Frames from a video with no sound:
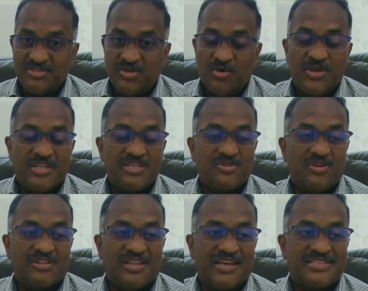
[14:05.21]
So it is
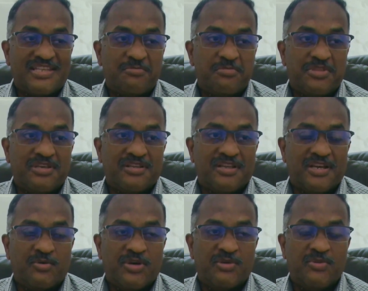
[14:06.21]
not like something
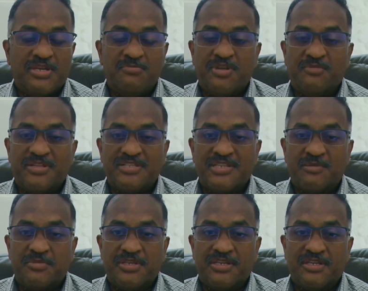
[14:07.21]
like where we implement
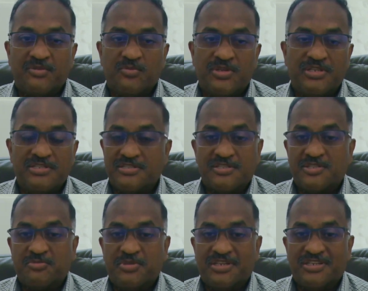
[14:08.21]
something and we just
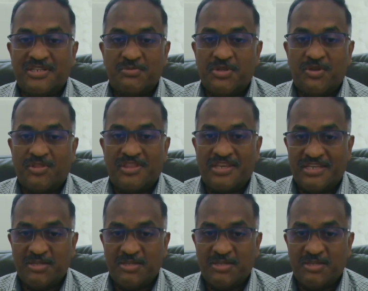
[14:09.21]
disappear and we're not there